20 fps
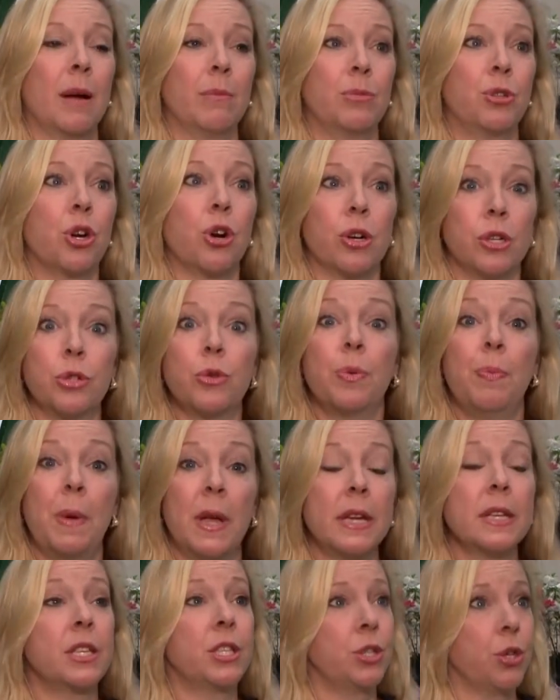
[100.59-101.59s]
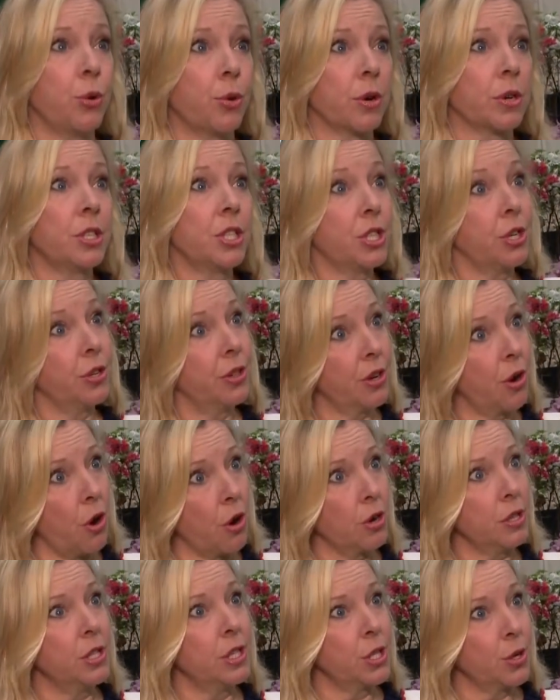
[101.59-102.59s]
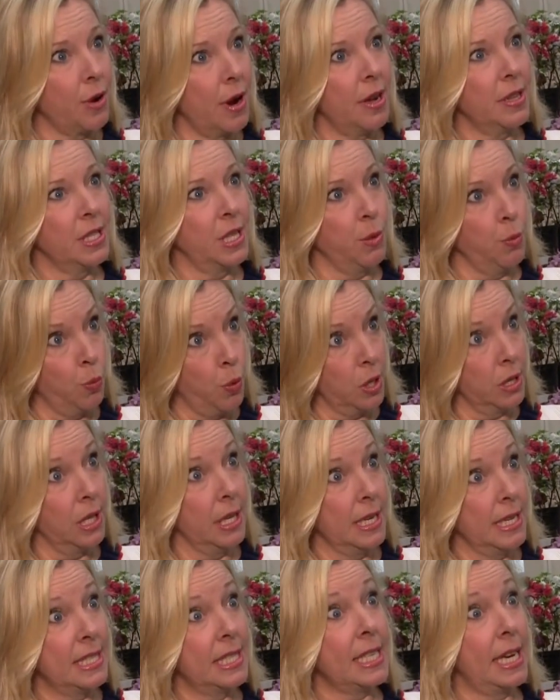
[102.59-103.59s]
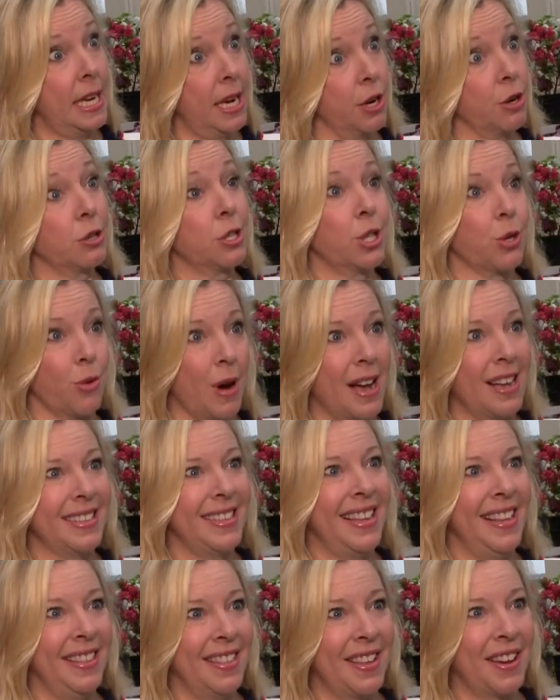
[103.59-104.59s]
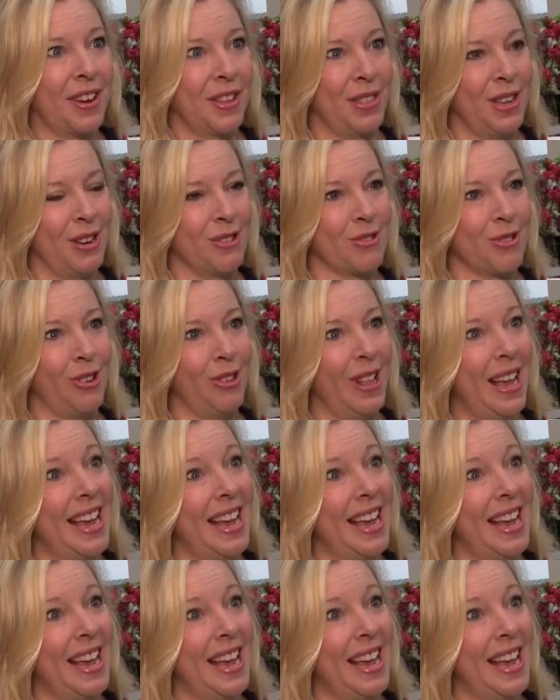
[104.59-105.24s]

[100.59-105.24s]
charged with being stewards to the gardens, grounds, and woodlands here surrounding the cathedral.